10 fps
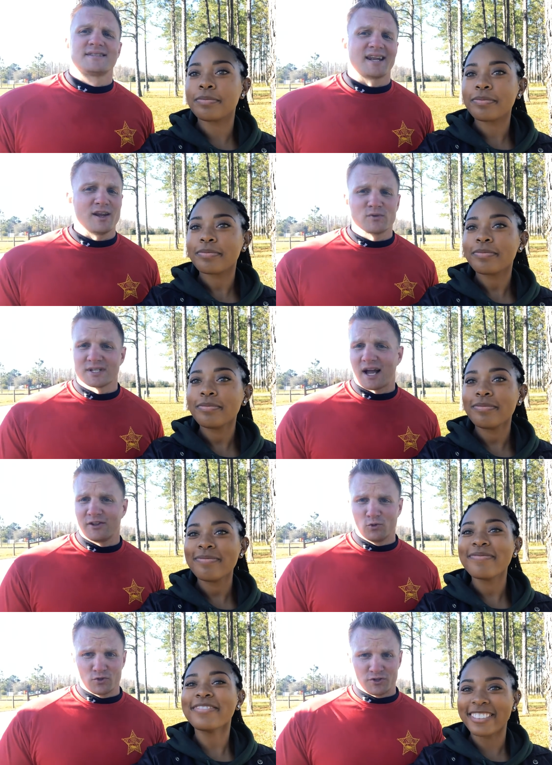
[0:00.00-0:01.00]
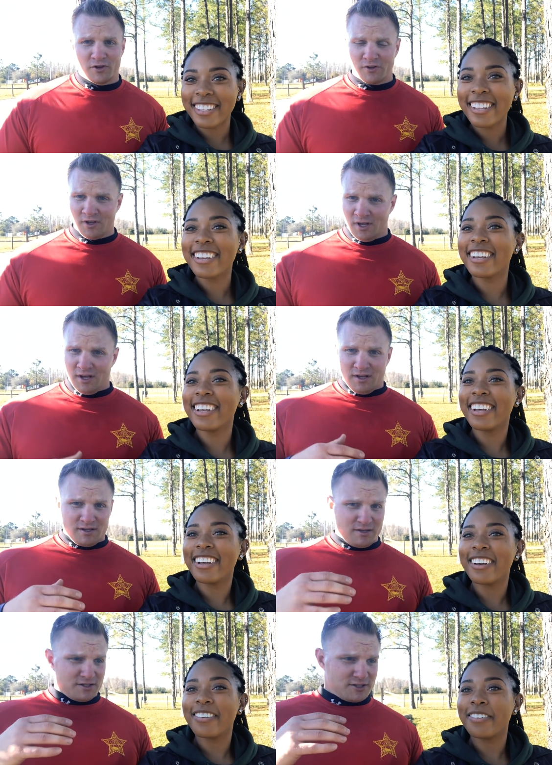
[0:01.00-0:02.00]
Speaker 1: today was not used
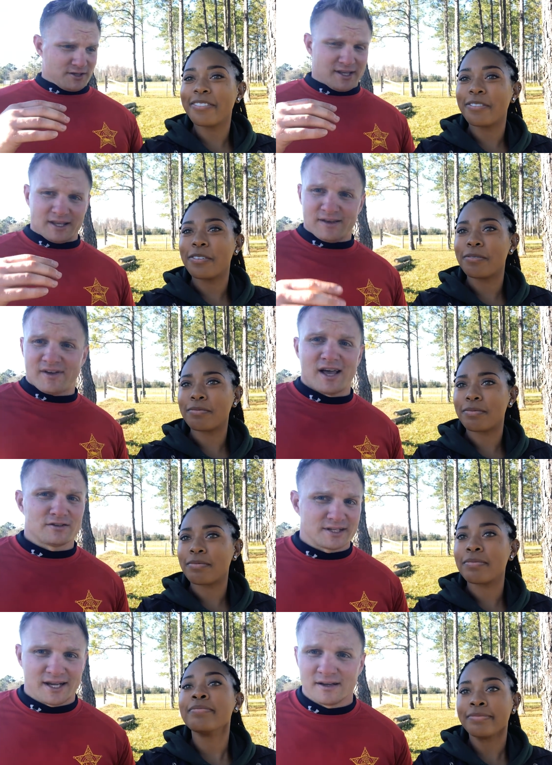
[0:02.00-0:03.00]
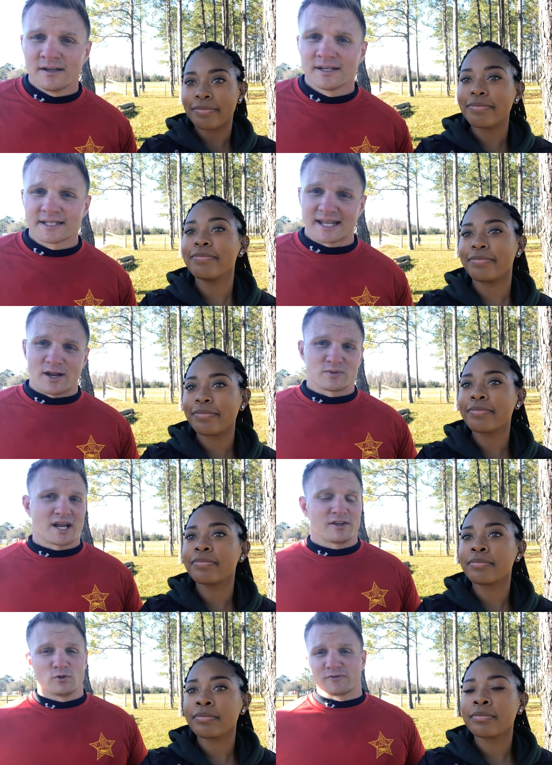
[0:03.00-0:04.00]
to give a hell day. Mm -hmm. Today
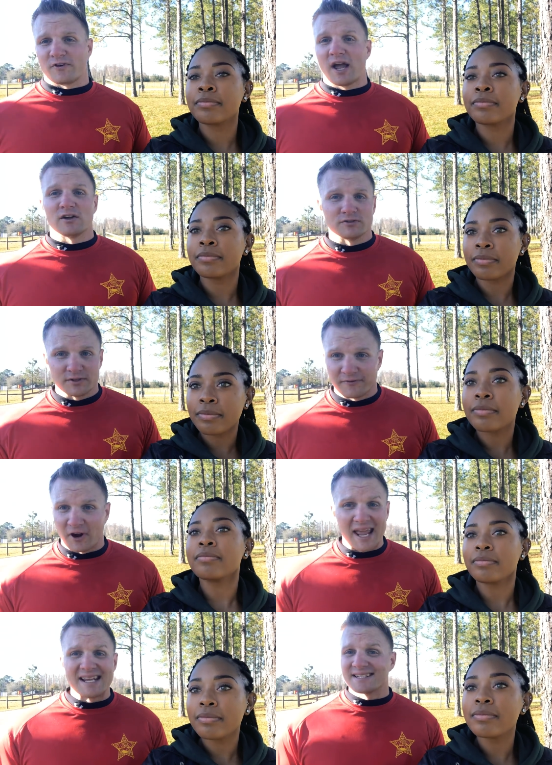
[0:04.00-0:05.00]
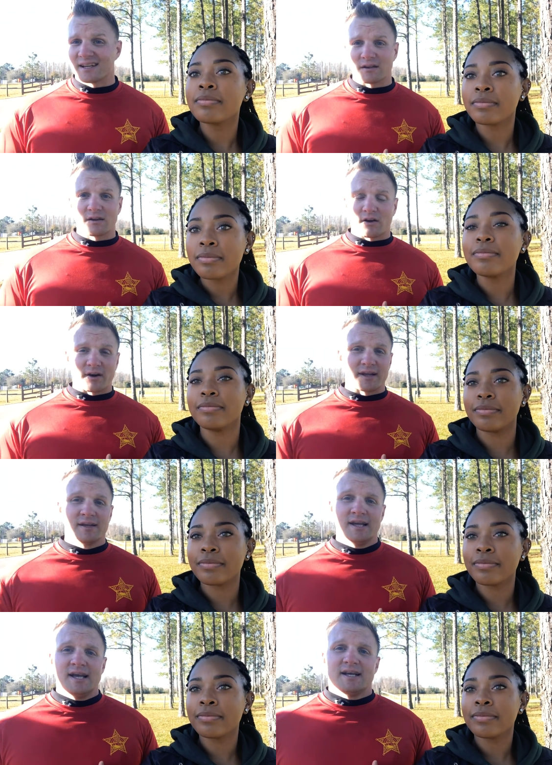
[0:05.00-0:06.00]
was not used for hell for hazing. Mm -hmm. All
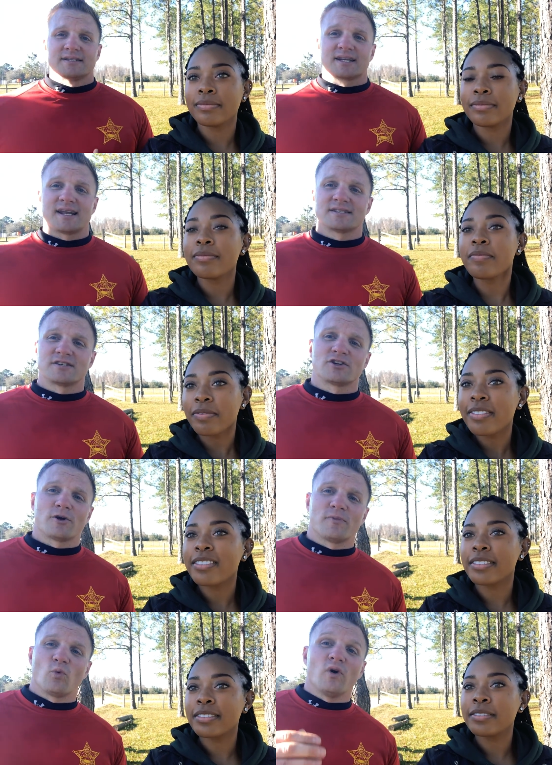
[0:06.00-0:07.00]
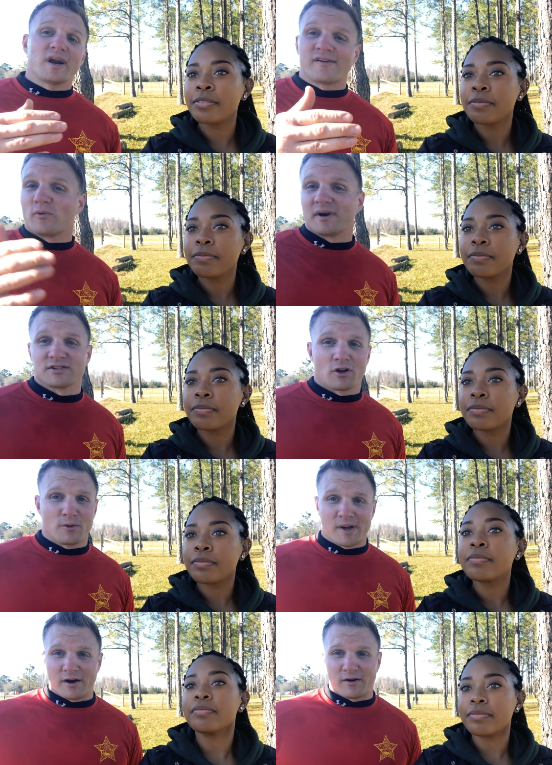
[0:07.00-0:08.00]
right. Today is to determine what everybody's
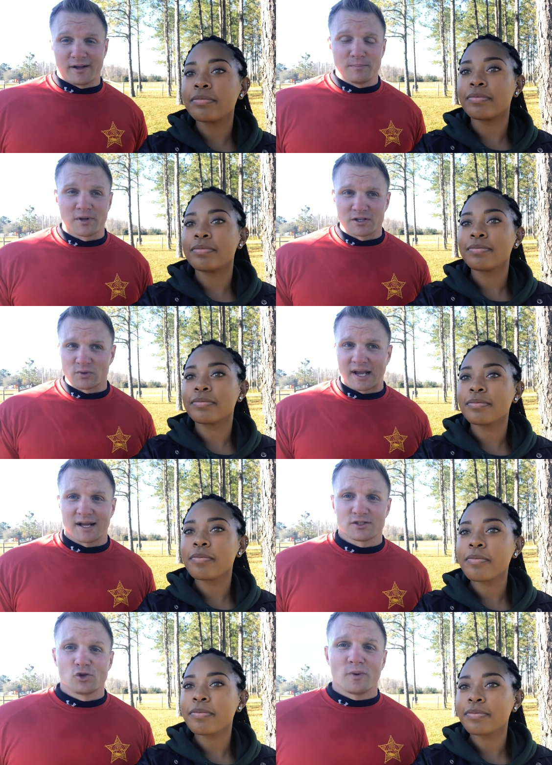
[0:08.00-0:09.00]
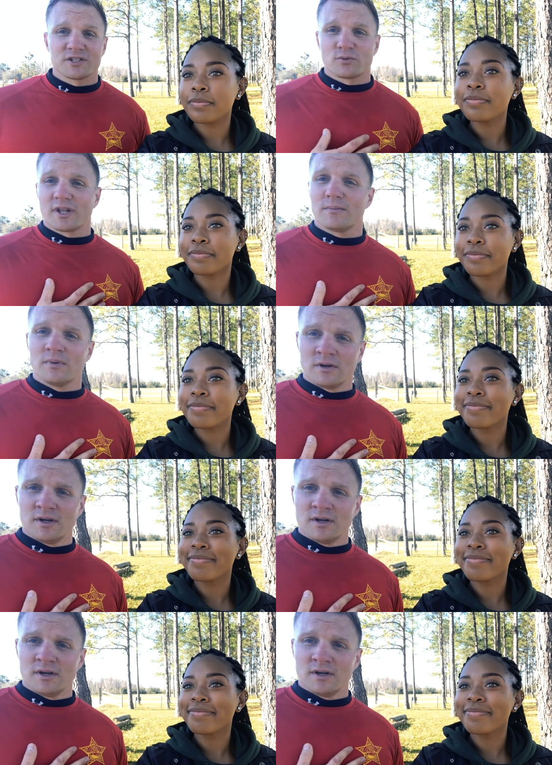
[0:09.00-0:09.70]
all about. All right? mm -hmm. Because I got two months with them,